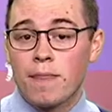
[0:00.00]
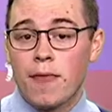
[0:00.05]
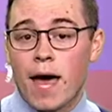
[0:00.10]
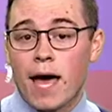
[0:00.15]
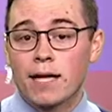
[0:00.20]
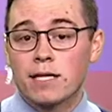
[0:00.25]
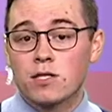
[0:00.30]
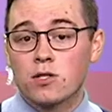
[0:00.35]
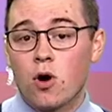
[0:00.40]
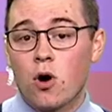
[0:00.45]

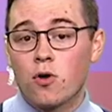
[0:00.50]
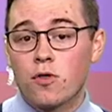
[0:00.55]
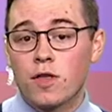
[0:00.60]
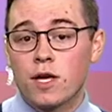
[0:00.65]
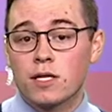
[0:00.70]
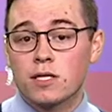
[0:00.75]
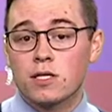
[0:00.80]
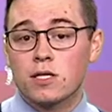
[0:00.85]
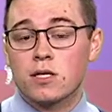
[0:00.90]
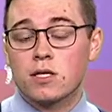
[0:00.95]
that's all
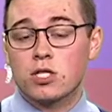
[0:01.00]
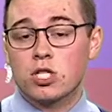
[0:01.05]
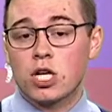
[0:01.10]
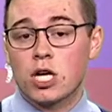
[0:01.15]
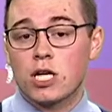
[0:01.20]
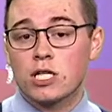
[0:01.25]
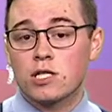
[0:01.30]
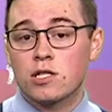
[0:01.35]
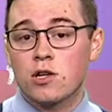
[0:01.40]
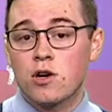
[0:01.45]
thanks to the
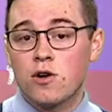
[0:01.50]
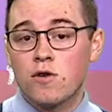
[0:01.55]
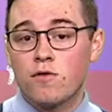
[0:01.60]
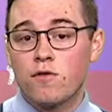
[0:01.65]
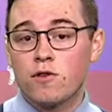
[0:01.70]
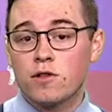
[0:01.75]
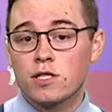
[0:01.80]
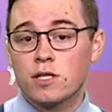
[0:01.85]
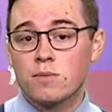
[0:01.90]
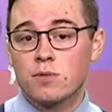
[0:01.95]
chance
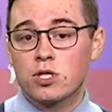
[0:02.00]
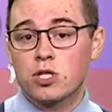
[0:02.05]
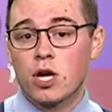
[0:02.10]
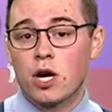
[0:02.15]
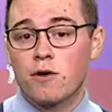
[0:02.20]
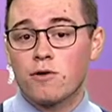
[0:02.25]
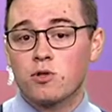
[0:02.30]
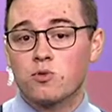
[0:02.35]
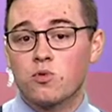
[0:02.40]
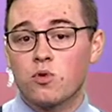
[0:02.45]
for some
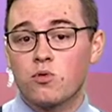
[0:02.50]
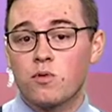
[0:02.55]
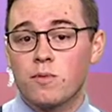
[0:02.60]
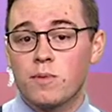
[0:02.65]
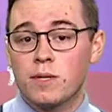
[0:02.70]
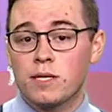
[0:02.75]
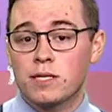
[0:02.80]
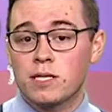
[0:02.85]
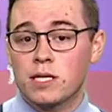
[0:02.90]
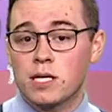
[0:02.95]
showers we will
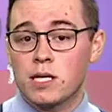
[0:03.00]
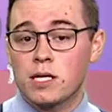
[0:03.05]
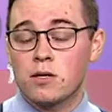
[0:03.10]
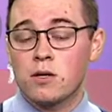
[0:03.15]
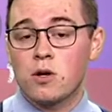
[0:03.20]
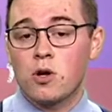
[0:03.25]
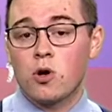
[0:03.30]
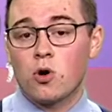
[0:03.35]
be seeing